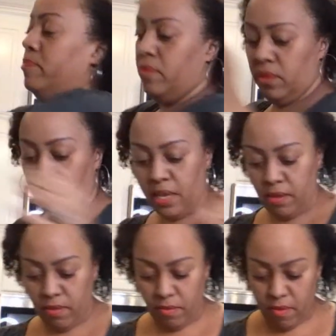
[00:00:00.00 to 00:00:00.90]

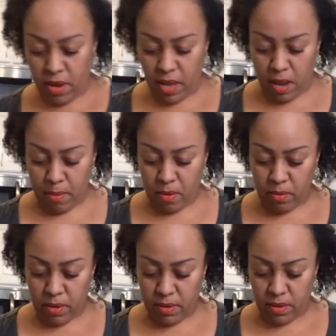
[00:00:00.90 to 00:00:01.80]
Okay, we're on camera.
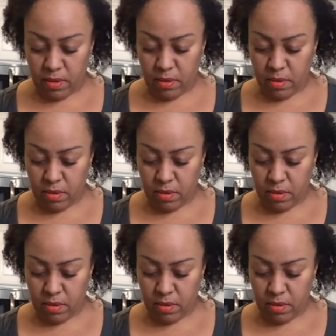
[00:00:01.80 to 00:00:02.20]
What is this?